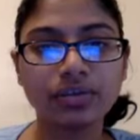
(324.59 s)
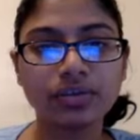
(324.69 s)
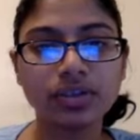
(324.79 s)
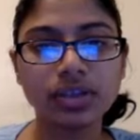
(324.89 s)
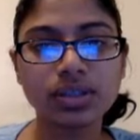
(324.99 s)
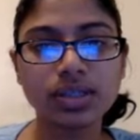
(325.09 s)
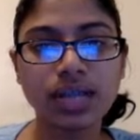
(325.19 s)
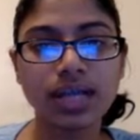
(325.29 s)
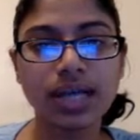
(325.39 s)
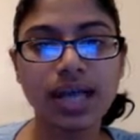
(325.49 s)
So you'll see that
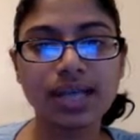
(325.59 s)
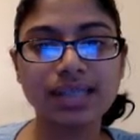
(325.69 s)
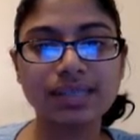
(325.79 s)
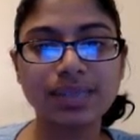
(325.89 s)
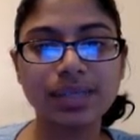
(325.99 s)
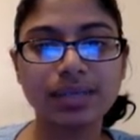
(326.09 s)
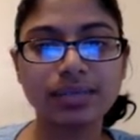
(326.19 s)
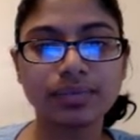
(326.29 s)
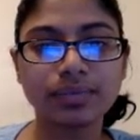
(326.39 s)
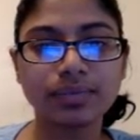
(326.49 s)
in X speed.
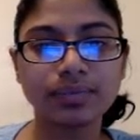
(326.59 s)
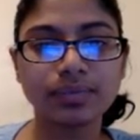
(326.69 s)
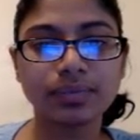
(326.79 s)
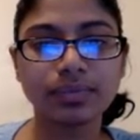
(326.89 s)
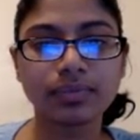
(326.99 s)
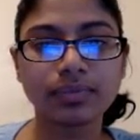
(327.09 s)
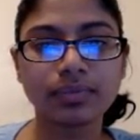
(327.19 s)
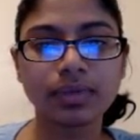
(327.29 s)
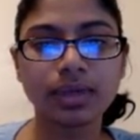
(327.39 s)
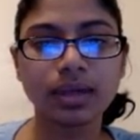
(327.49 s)

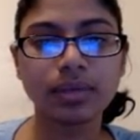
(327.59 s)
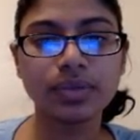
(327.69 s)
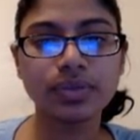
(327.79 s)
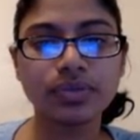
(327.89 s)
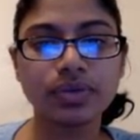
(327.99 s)
I'm going to do for